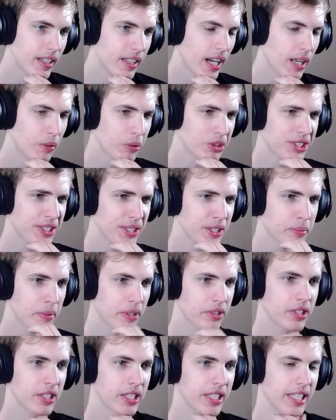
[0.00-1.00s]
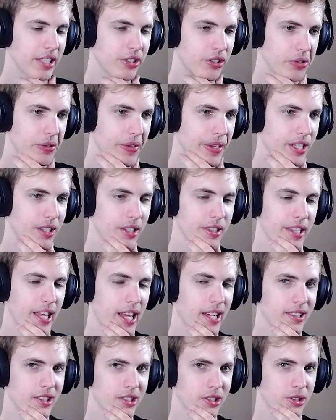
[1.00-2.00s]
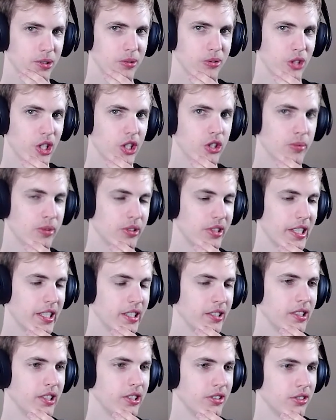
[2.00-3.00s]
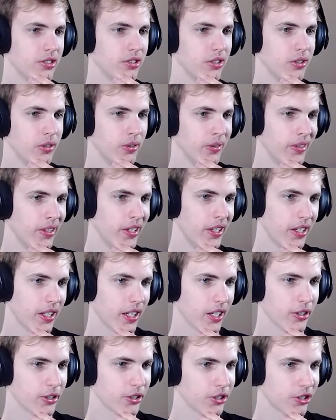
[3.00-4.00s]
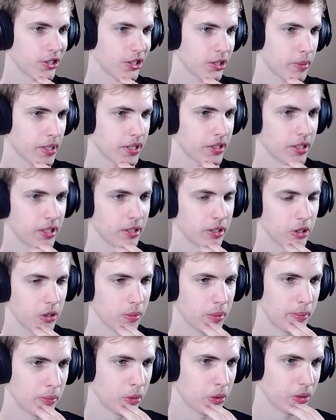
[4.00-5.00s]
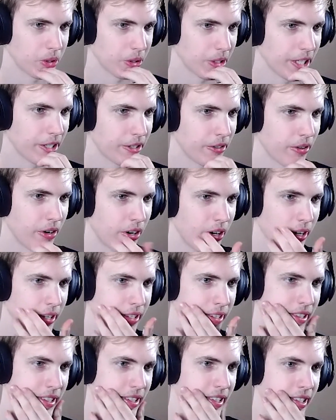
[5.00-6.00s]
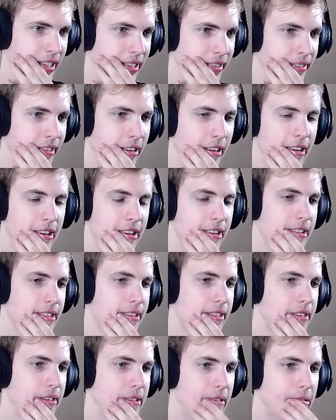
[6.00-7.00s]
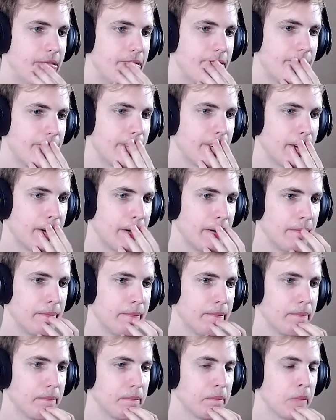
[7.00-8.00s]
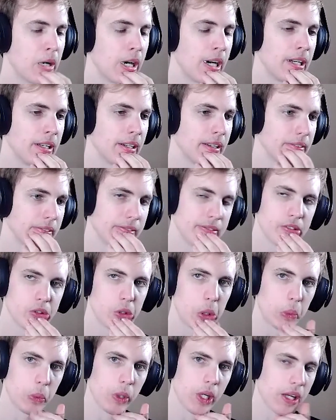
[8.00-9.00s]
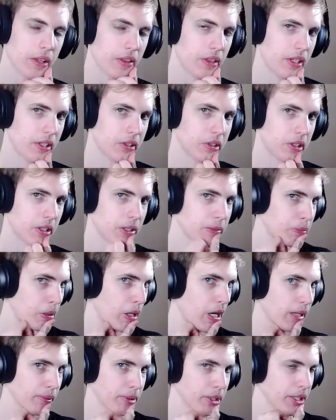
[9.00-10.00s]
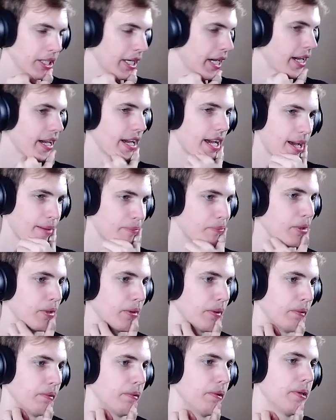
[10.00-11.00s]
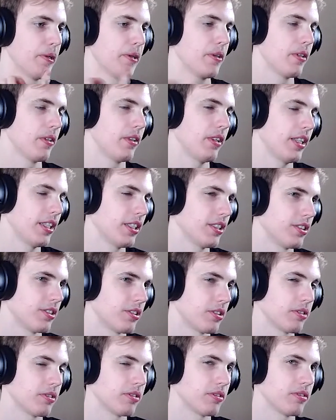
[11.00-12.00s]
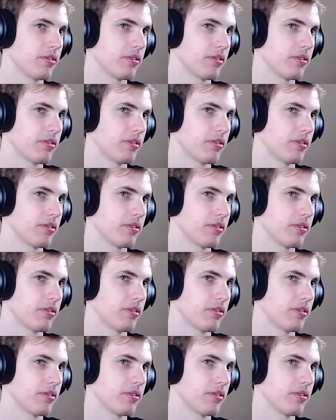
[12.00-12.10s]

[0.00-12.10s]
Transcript: I wasn't expecting to get to the, that to Judgment Day this soon. I was expecting a little bit more later on than um, but so what I think is going to probably happen is,